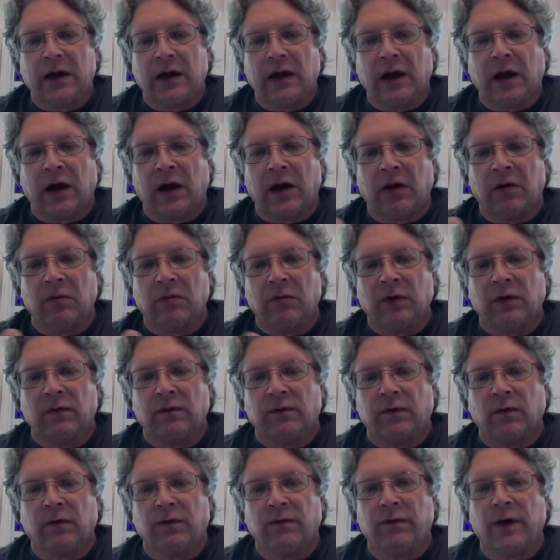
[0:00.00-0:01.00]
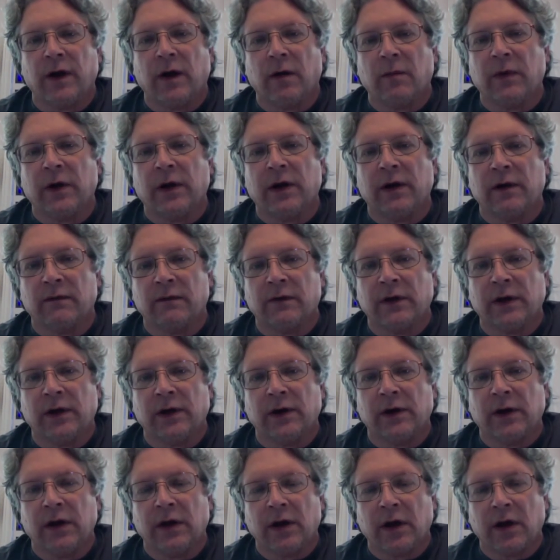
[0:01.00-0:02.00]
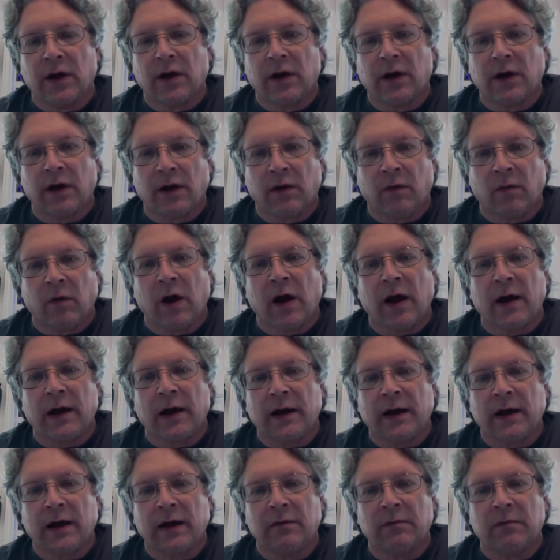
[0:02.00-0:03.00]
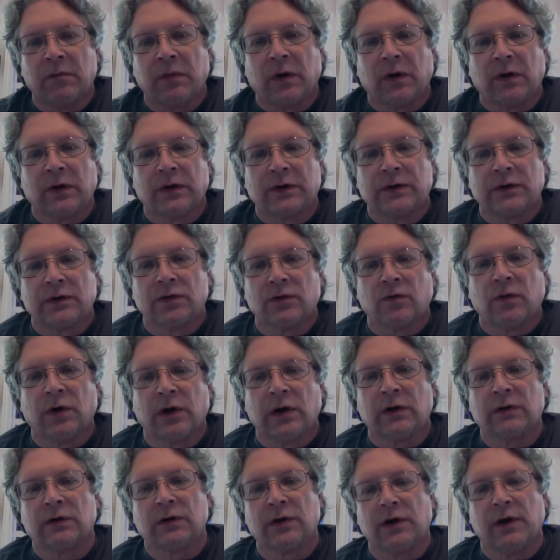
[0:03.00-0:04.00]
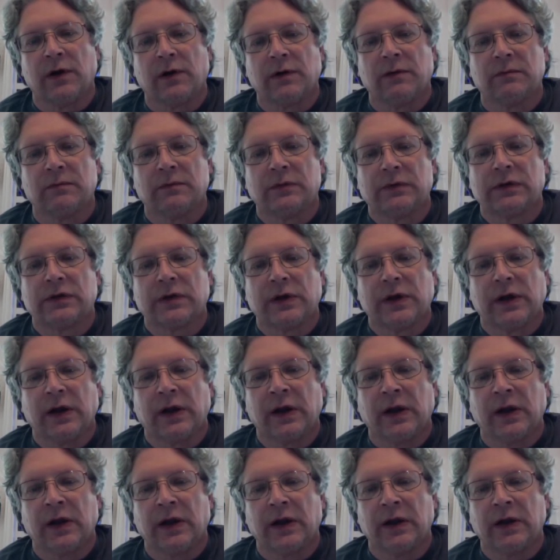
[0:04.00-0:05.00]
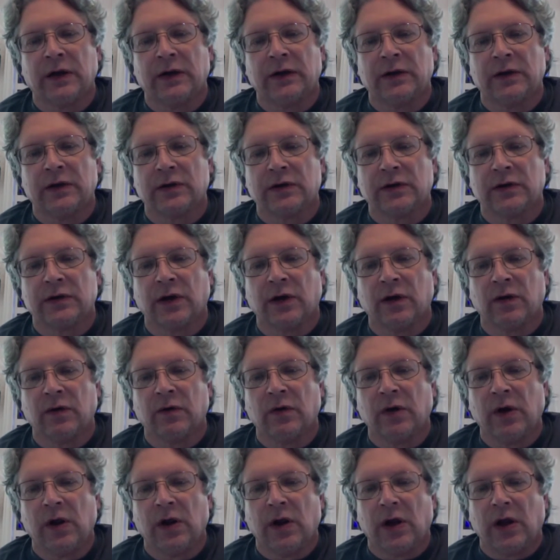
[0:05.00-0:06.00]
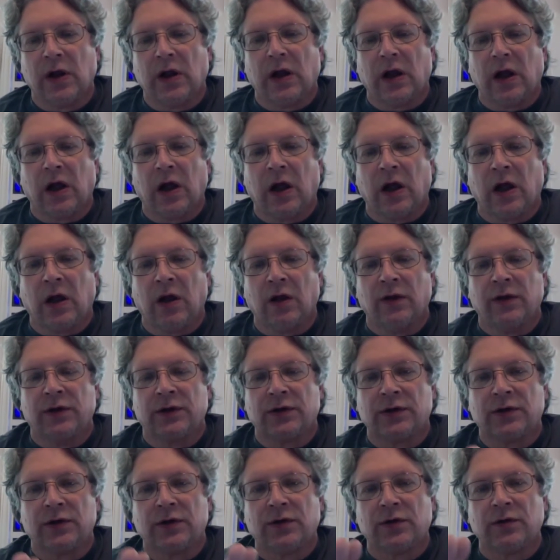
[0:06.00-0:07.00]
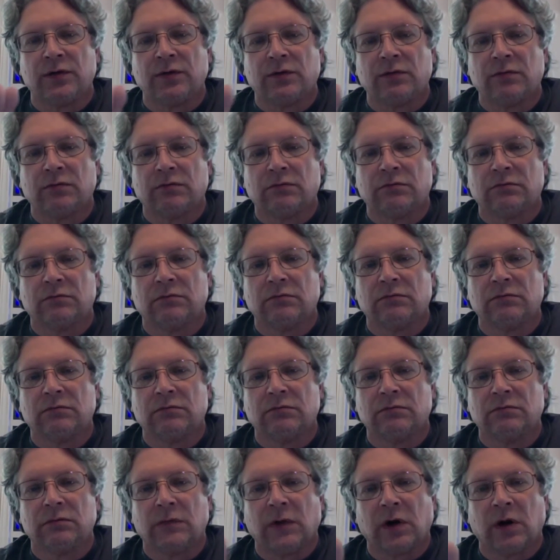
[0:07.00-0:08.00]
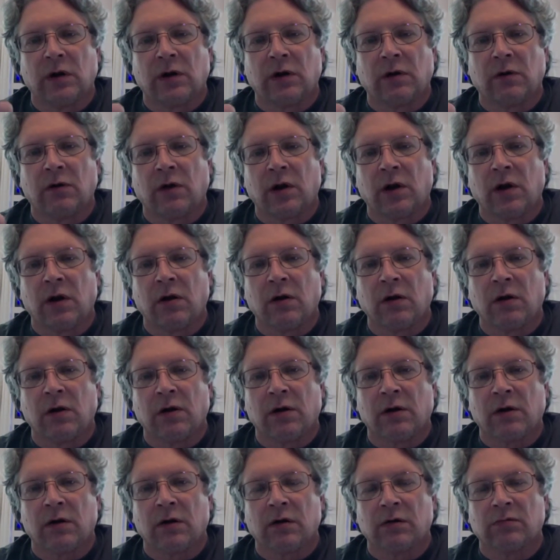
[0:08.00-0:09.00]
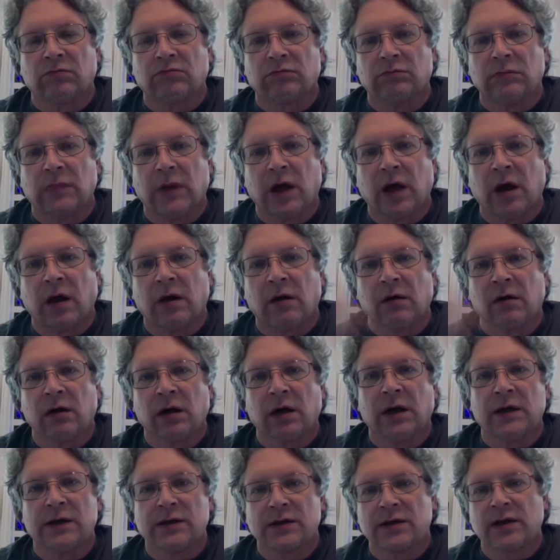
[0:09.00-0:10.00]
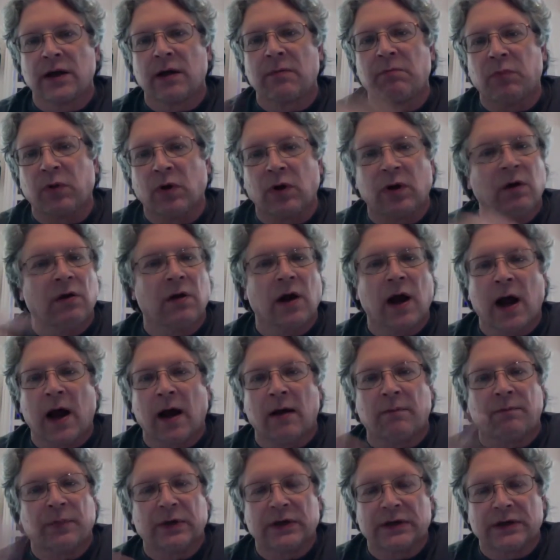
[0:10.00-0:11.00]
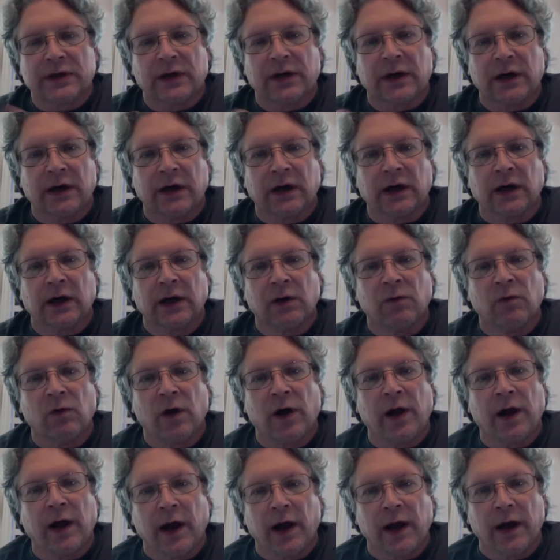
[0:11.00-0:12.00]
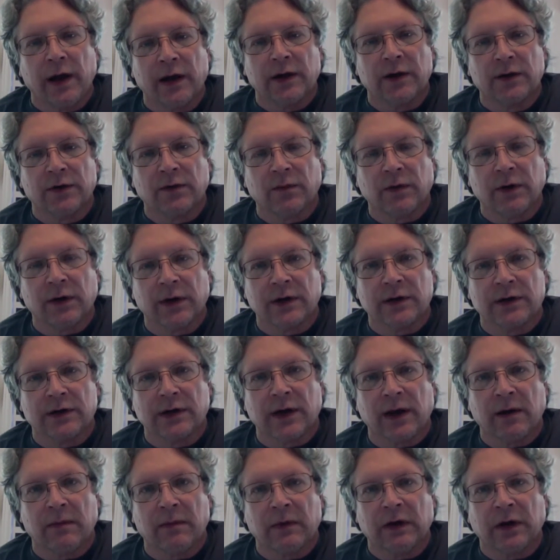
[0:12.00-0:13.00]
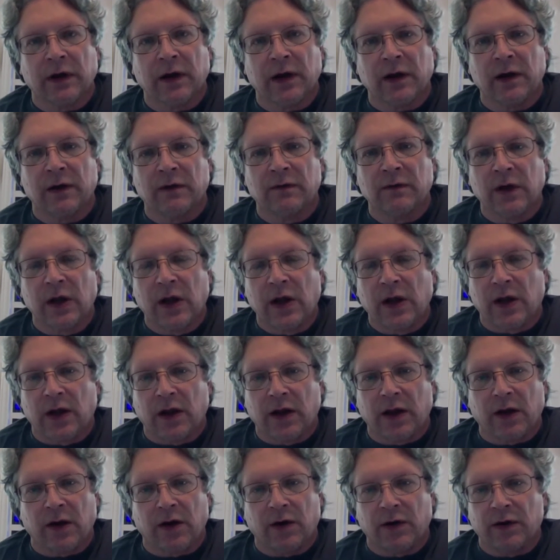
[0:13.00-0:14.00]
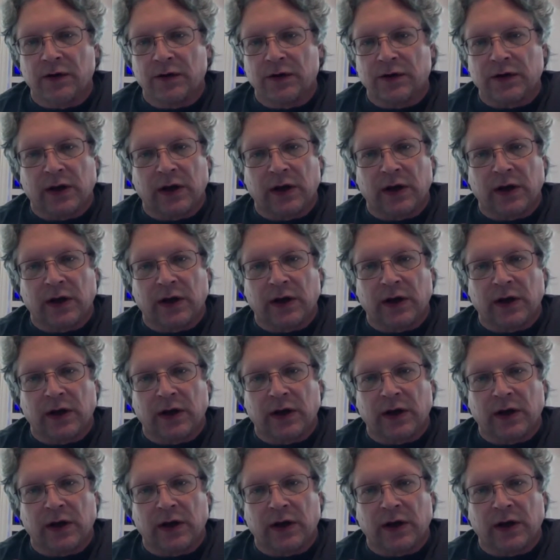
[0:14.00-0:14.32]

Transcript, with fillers: um, the fulfillment of the erotic impulse as well comes. And so uh, the two are no longer utterly separate or opposite in any way as we examine love. There is